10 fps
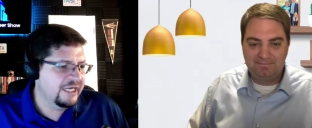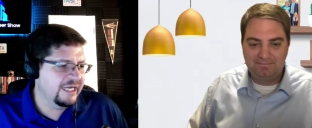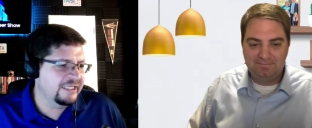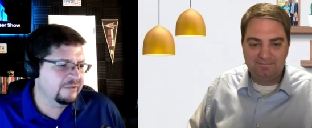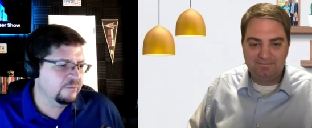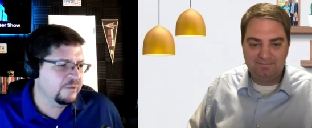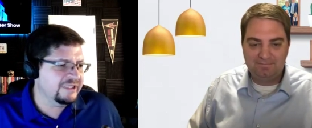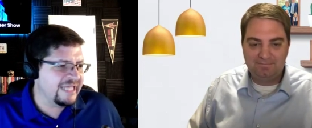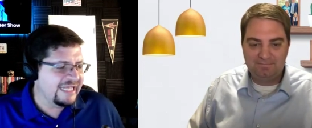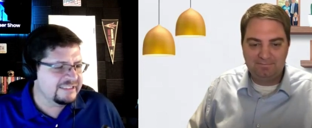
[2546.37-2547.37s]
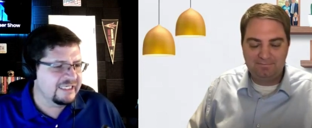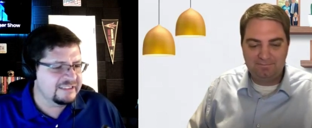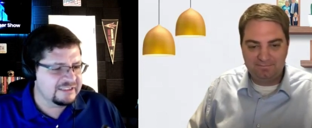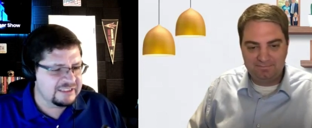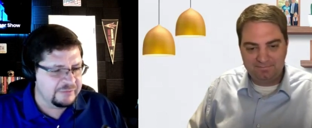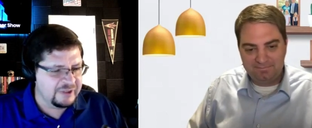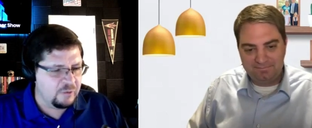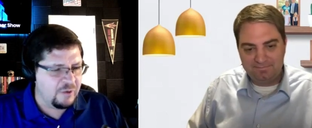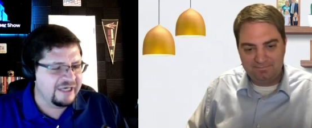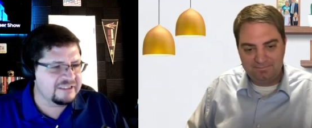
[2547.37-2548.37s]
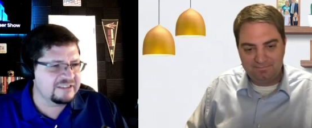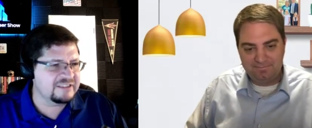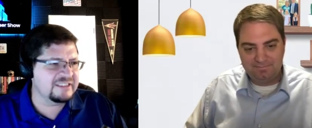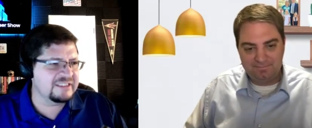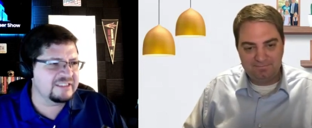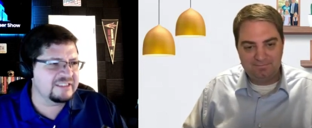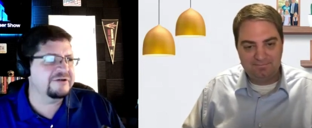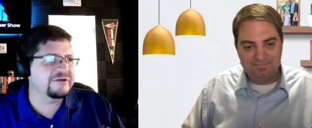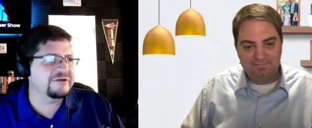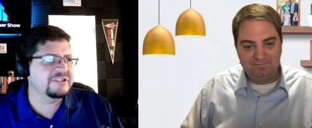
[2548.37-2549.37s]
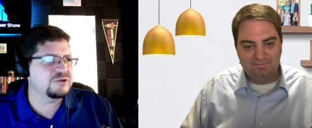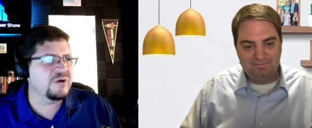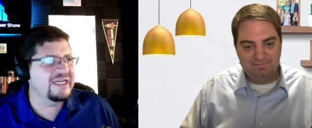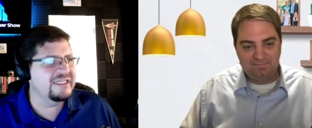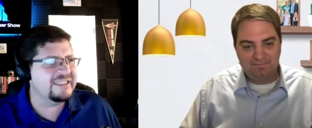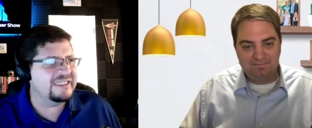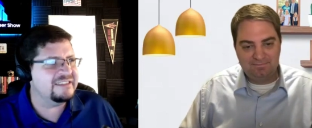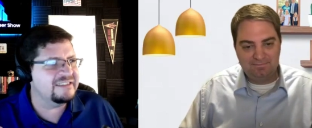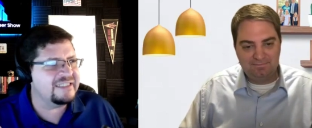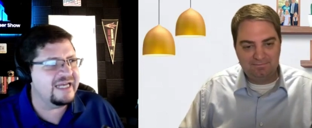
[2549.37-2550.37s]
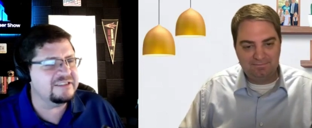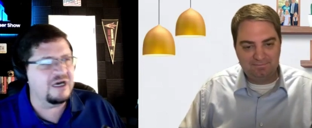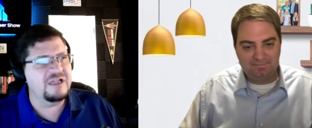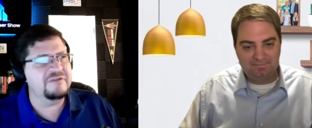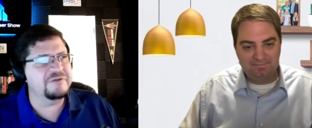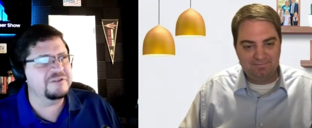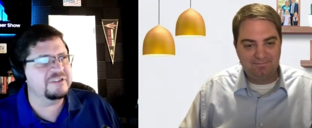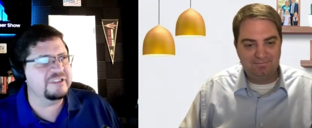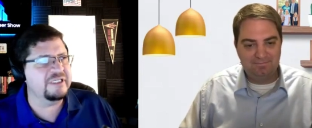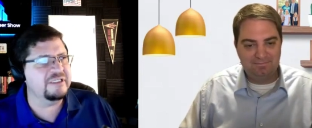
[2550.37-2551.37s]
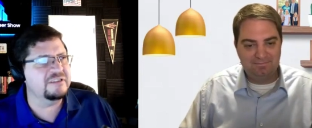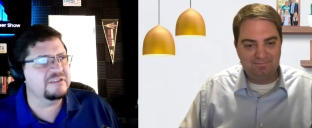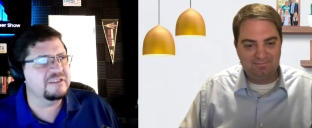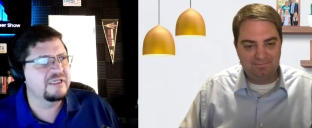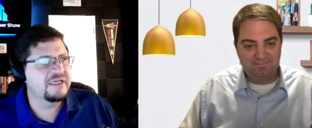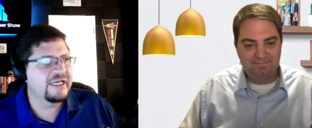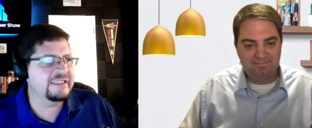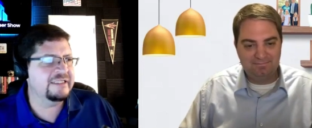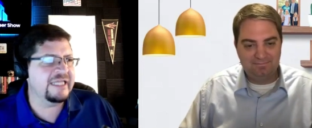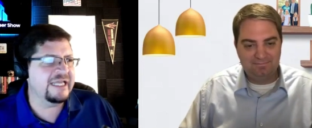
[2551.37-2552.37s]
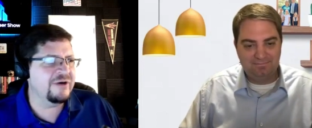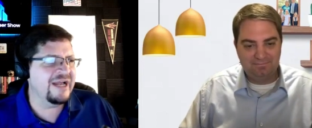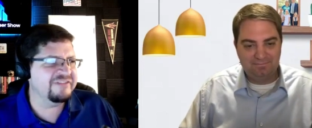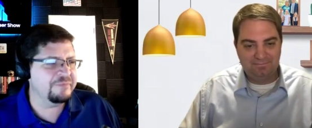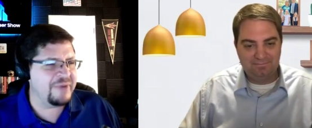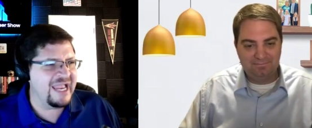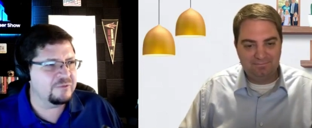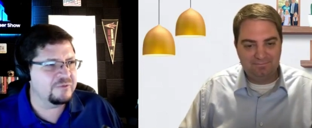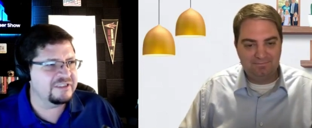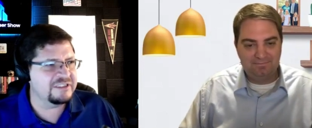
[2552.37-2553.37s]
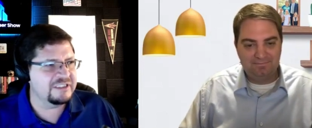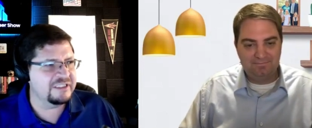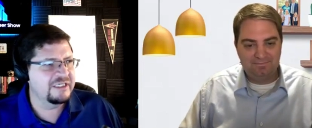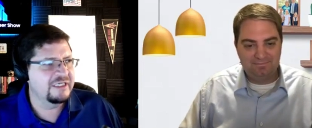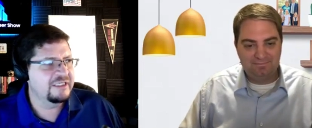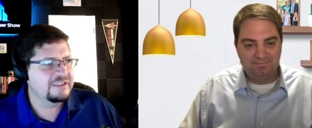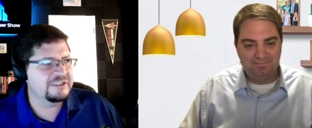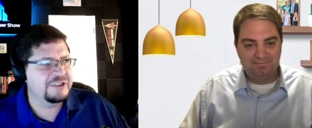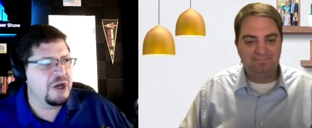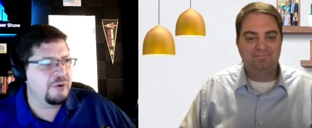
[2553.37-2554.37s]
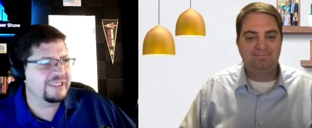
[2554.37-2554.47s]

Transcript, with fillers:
Speaker 1: And what that does is it requires the syndicator to try and dissect all of your skills, and they don't have the bandwidth to know